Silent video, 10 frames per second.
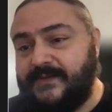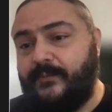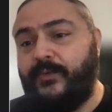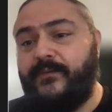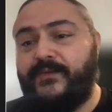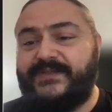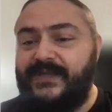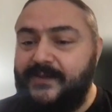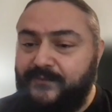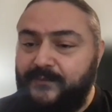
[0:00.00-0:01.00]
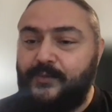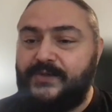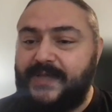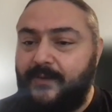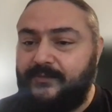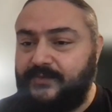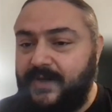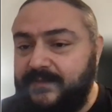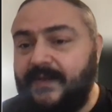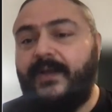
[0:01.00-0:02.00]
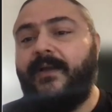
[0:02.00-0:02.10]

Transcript: So we'll see if it works out or not.